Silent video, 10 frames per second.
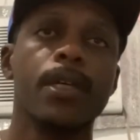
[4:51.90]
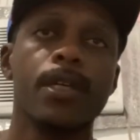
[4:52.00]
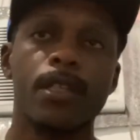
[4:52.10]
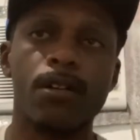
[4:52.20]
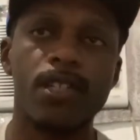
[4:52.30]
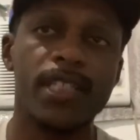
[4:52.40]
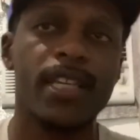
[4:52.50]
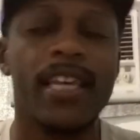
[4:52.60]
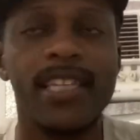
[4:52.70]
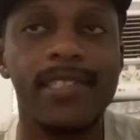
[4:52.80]
you know, because
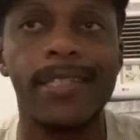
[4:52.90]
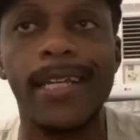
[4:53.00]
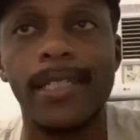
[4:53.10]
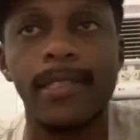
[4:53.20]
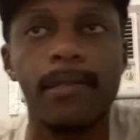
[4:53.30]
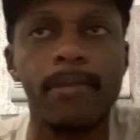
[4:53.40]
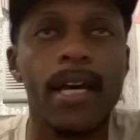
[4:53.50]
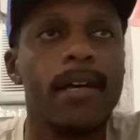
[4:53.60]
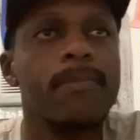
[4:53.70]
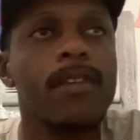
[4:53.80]
he did it
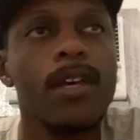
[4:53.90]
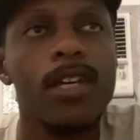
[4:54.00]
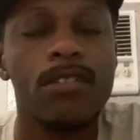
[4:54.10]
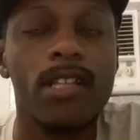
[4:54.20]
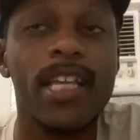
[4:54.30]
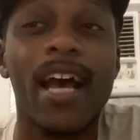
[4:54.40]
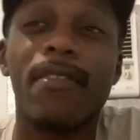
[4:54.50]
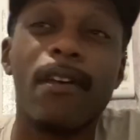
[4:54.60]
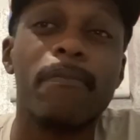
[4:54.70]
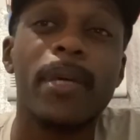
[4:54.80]
sometimes. So they got
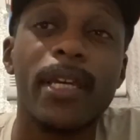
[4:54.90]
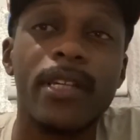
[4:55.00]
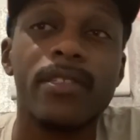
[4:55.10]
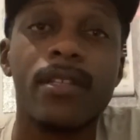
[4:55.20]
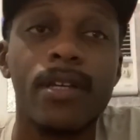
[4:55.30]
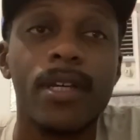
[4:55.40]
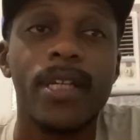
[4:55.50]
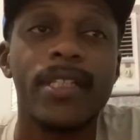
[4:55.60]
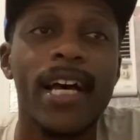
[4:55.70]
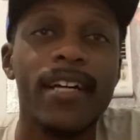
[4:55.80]
enough bigs.
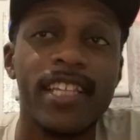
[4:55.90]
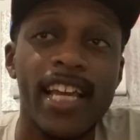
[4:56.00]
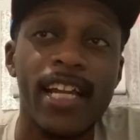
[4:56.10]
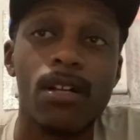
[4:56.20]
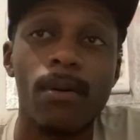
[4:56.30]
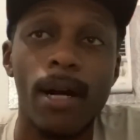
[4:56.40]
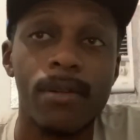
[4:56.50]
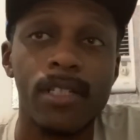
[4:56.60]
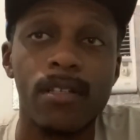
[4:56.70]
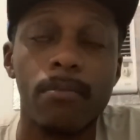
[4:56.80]
Now they got to go out and
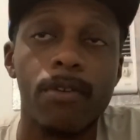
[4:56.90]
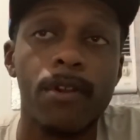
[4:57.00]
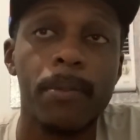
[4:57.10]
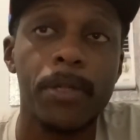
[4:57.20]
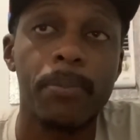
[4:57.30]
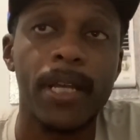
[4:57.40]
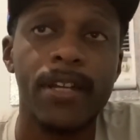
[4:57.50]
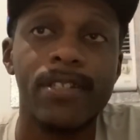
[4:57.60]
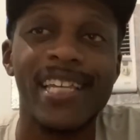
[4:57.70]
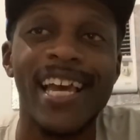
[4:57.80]
get some perimeter
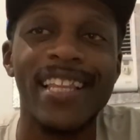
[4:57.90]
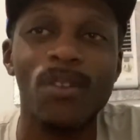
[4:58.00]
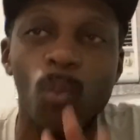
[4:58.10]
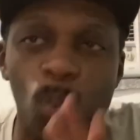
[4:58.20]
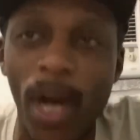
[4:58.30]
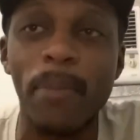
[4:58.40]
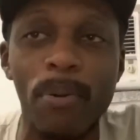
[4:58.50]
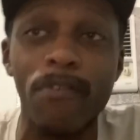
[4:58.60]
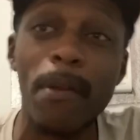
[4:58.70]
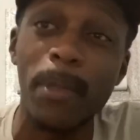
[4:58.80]
players. And the one
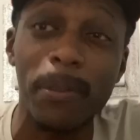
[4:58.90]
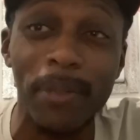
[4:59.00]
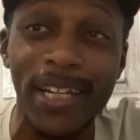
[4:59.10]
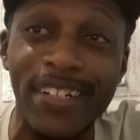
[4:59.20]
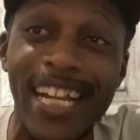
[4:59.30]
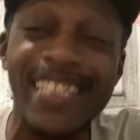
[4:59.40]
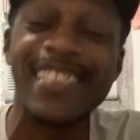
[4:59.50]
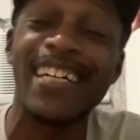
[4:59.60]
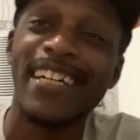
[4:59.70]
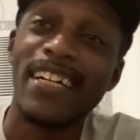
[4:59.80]
perimeter player that's
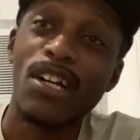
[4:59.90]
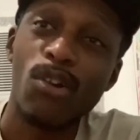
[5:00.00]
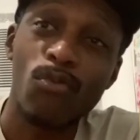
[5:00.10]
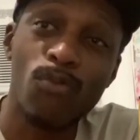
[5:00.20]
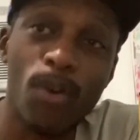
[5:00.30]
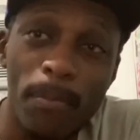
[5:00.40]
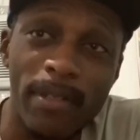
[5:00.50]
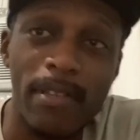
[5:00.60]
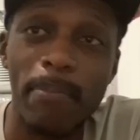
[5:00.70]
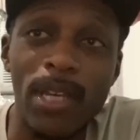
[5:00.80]
rumored
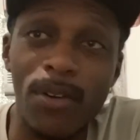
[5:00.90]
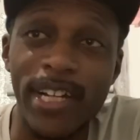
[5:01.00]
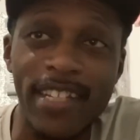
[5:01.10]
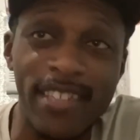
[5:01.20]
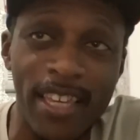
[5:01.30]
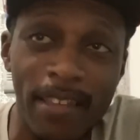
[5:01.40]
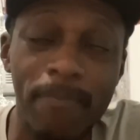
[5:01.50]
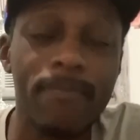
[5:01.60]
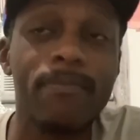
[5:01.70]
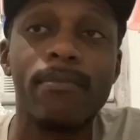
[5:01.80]
to be on their team
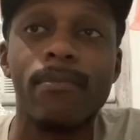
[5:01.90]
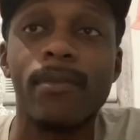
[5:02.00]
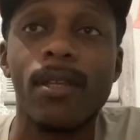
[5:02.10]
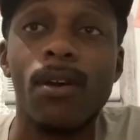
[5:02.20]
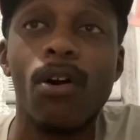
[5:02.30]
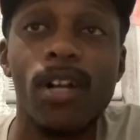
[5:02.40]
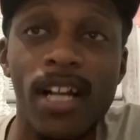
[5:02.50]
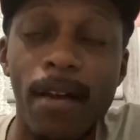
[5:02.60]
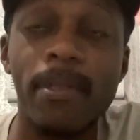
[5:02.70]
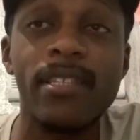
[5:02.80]
or
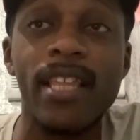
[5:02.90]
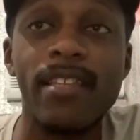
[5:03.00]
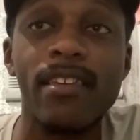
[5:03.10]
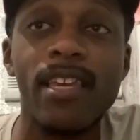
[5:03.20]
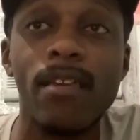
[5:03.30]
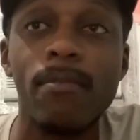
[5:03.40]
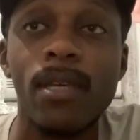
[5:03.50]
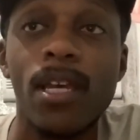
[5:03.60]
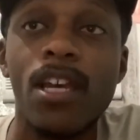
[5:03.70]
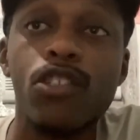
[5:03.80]
coming to their team is